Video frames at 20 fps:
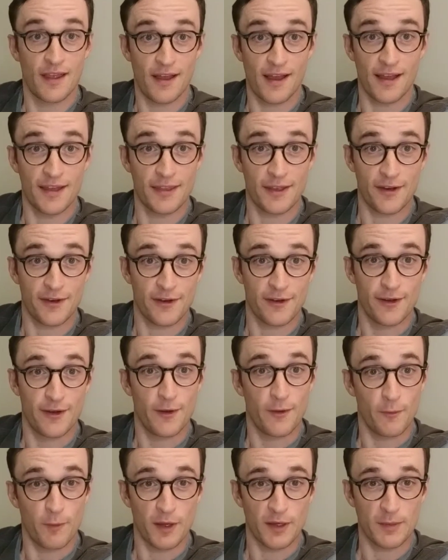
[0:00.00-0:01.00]
Hi there.
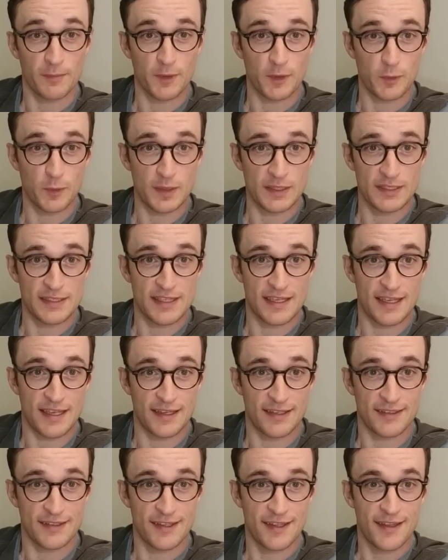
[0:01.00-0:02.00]
Welcome to
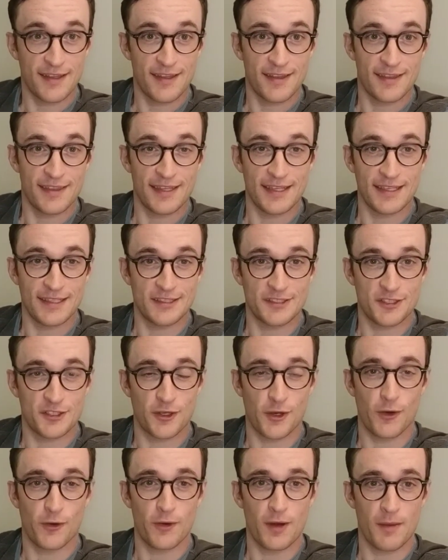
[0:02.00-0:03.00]
Whisky-ing, the
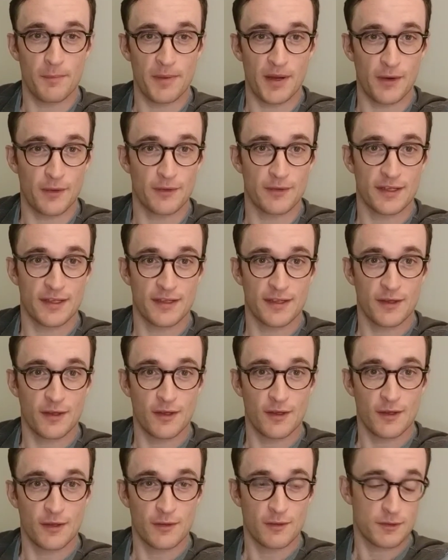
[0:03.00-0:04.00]
show about
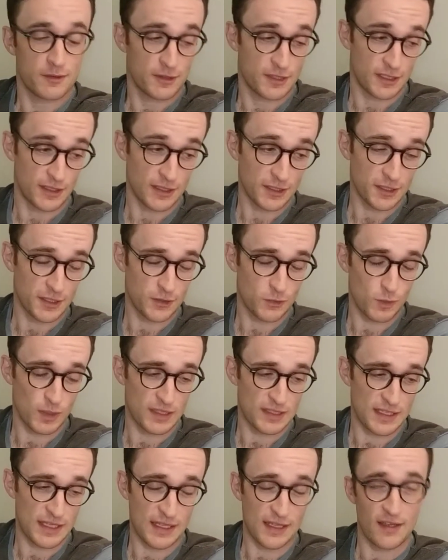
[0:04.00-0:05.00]
delicious
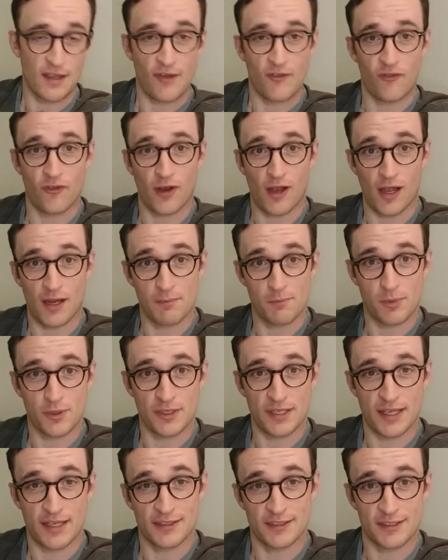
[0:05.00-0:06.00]
whiskey for
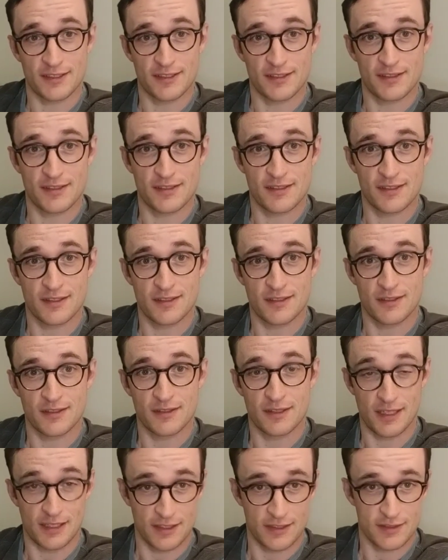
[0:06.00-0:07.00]
unpretentious
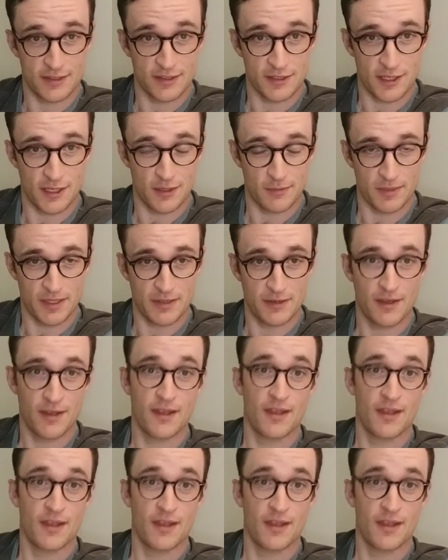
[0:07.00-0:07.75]
ladies and gentlemen.